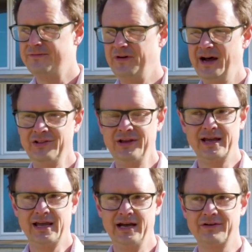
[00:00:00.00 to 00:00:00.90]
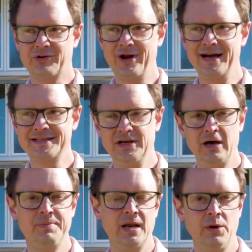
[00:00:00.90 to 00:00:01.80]
Finally, I kind of cracked
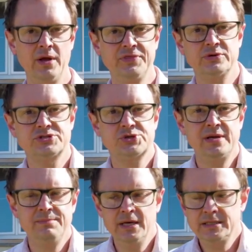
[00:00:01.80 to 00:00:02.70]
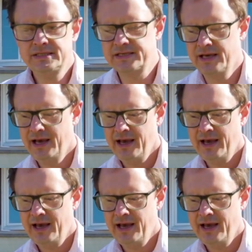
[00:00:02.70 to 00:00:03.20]
up and I went through treatment